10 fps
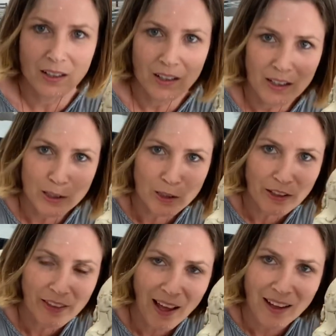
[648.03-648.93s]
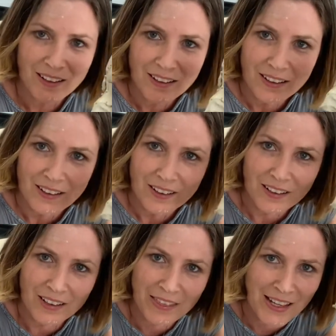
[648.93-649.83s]
Look at that.
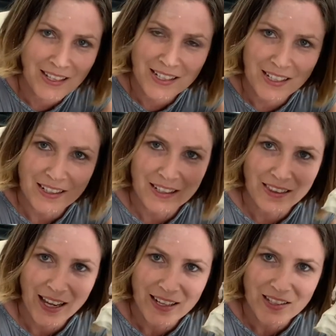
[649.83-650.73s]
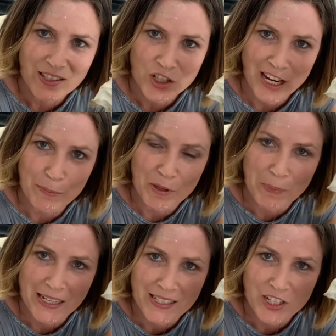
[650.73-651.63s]
And that's it. That is the shape, the
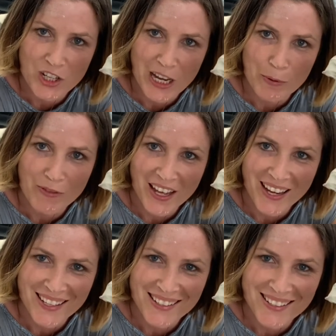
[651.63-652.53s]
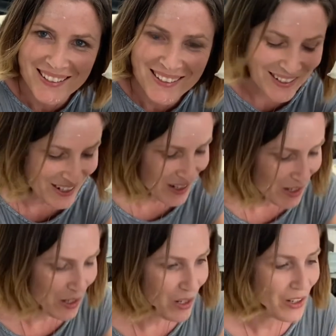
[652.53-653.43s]
basic shape of the head.
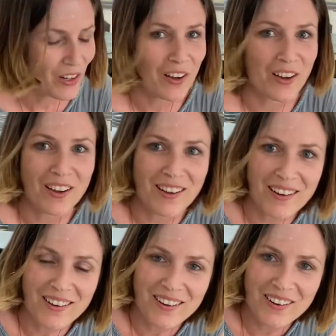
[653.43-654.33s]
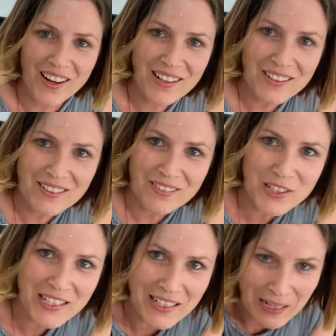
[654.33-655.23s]
All right, what's
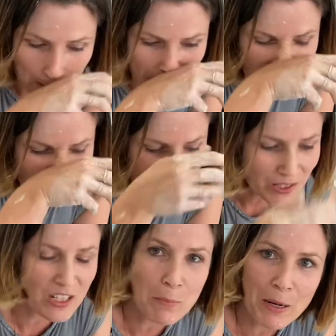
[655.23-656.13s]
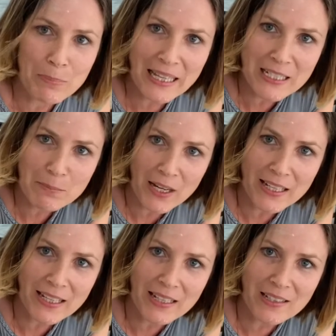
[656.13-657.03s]
going to come in next is I might place my
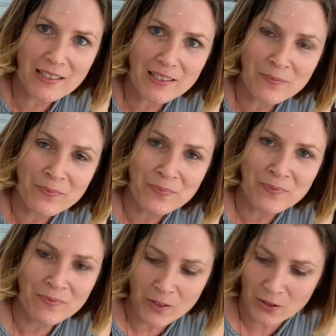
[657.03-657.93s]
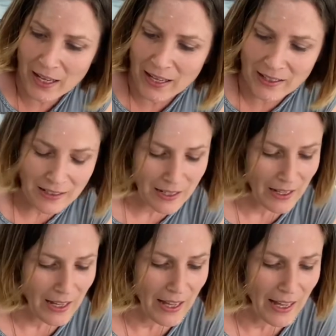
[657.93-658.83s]
ears, okay,
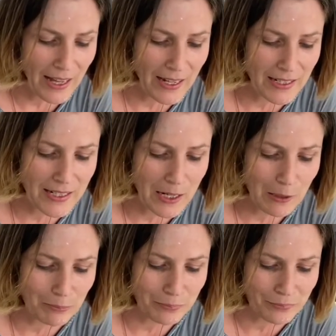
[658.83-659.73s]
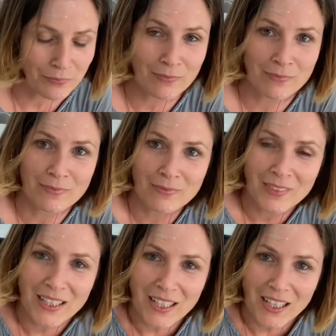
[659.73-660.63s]
and
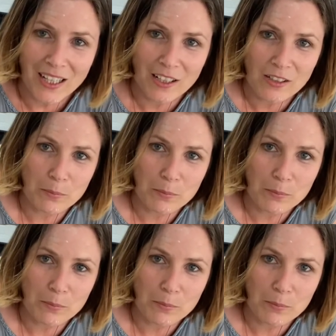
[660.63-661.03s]
I'll